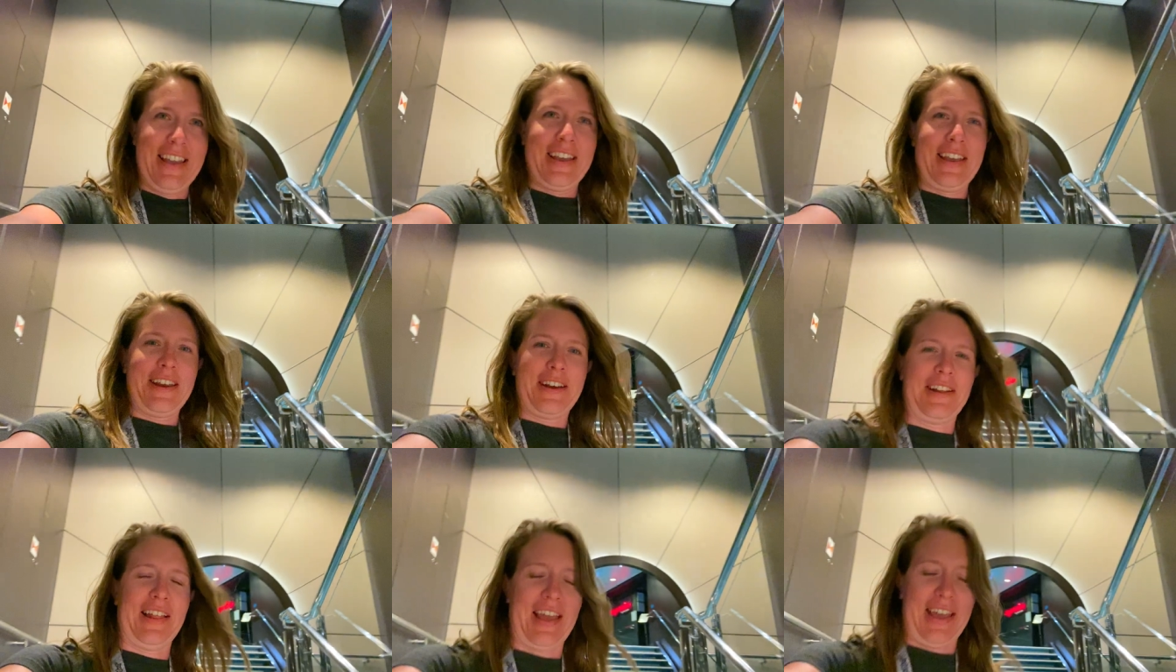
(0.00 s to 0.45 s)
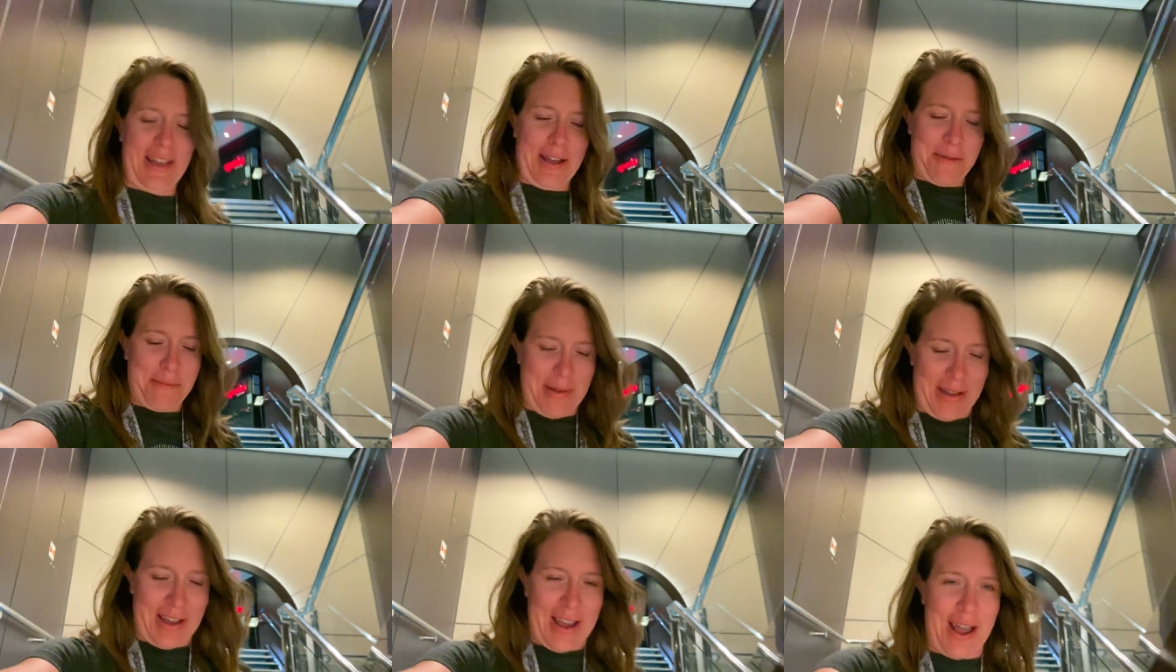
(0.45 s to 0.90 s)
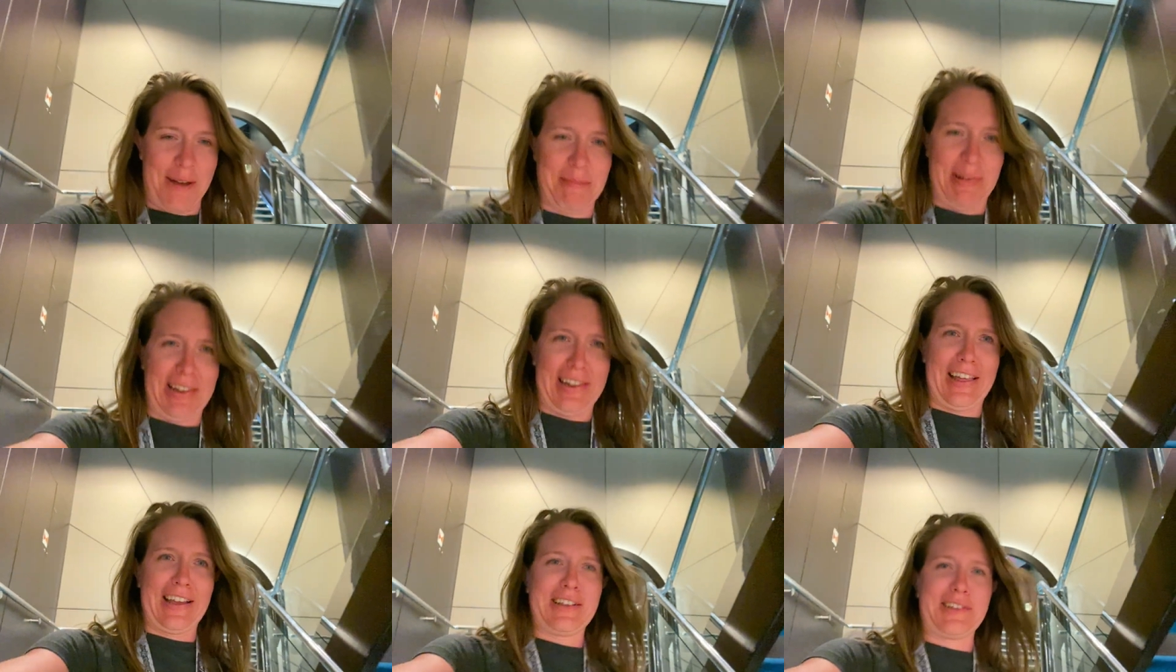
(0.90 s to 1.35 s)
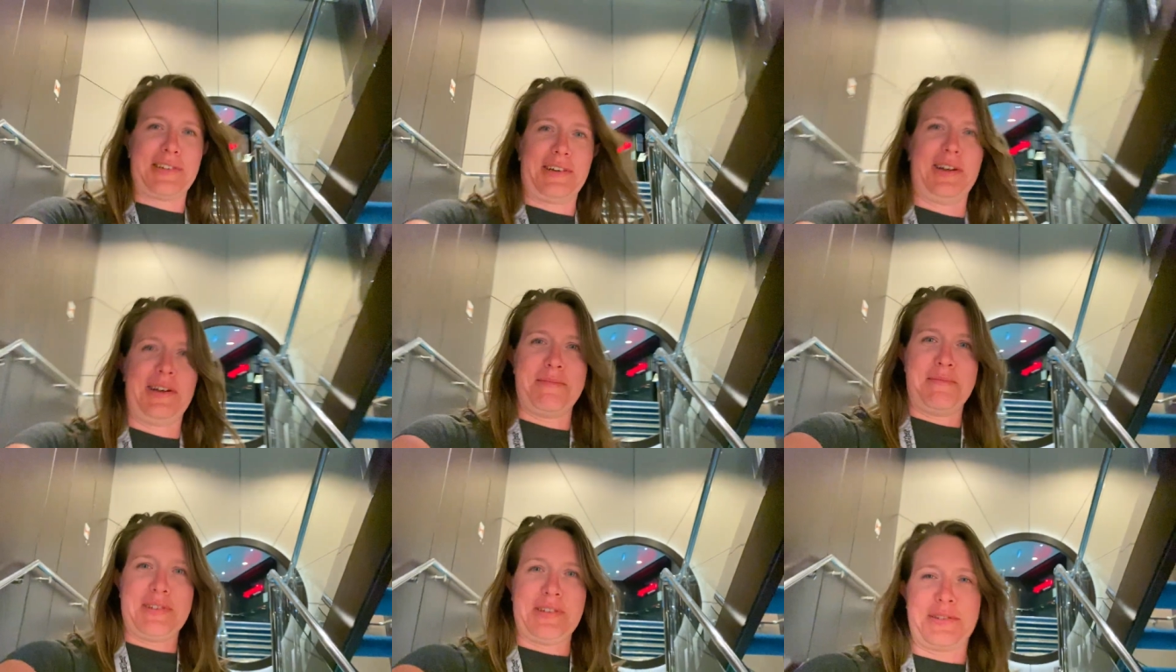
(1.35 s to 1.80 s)
you're like, oh my god, my legs are
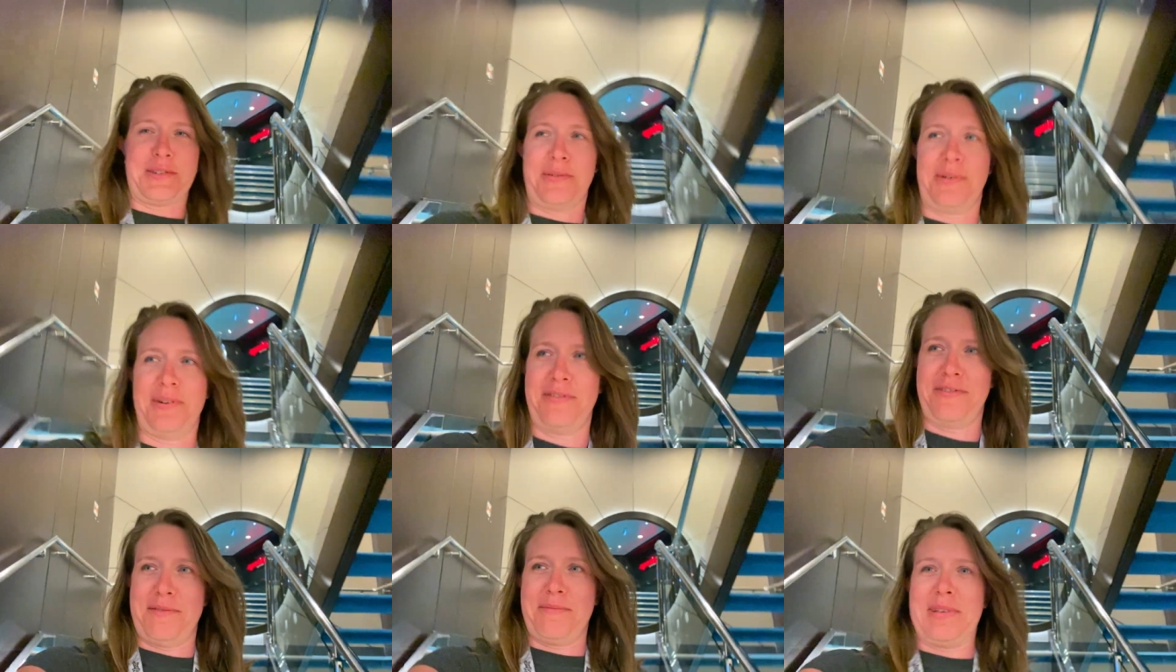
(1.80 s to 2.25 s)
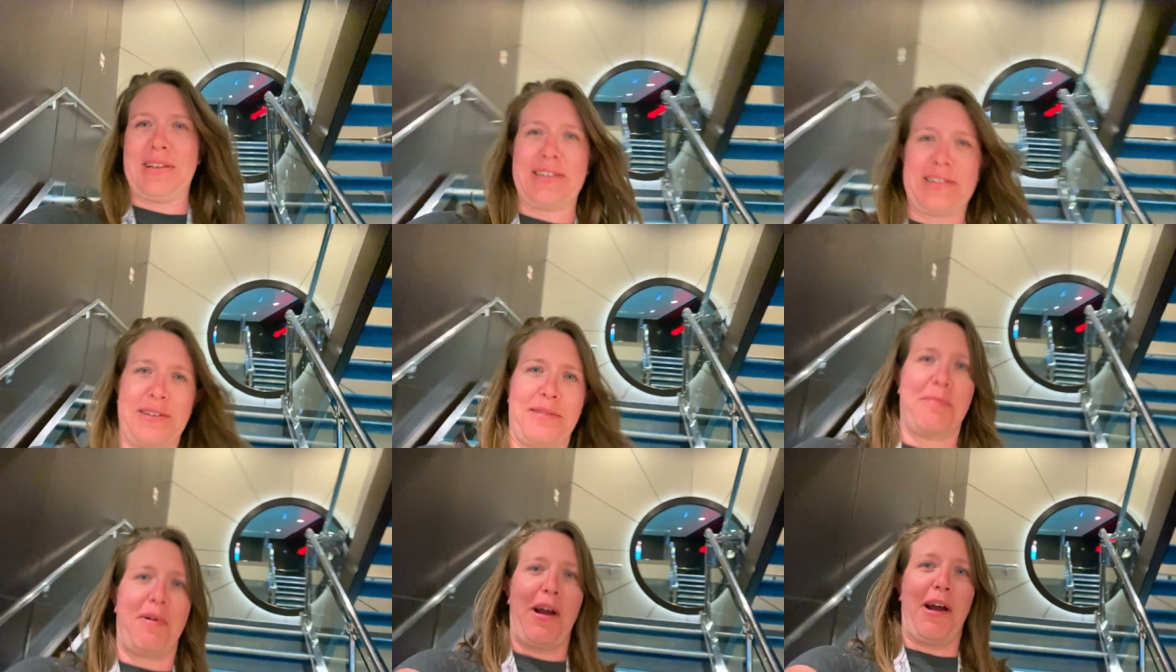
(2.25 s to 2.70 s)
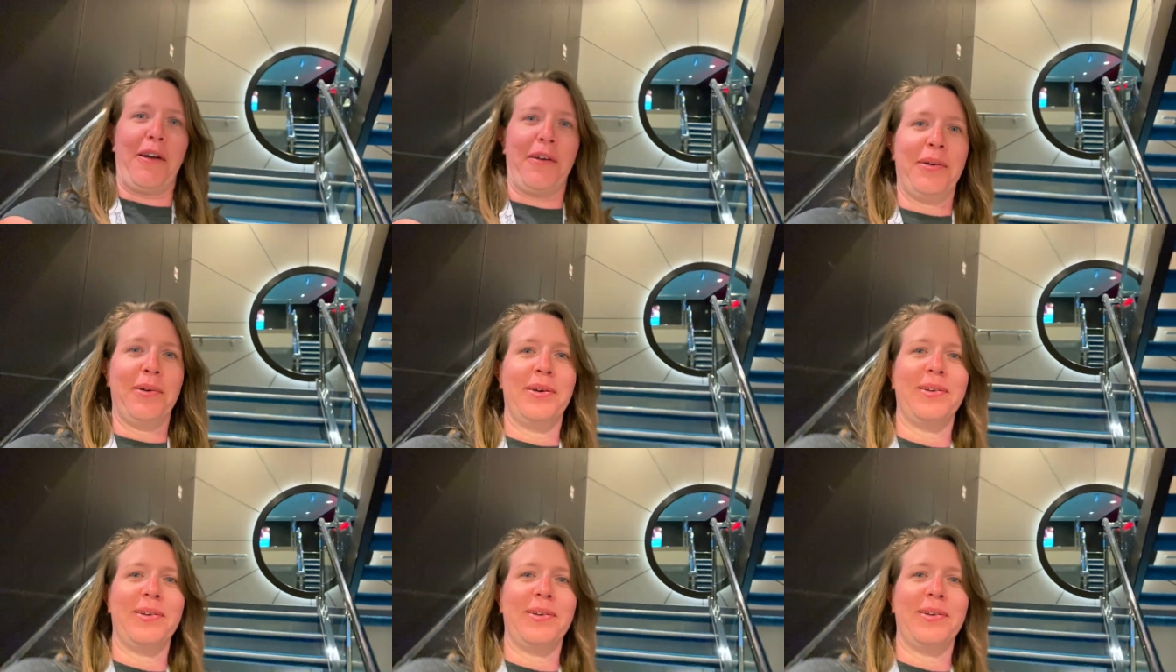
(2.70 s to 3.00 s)
gonna be sore from this tomorrow.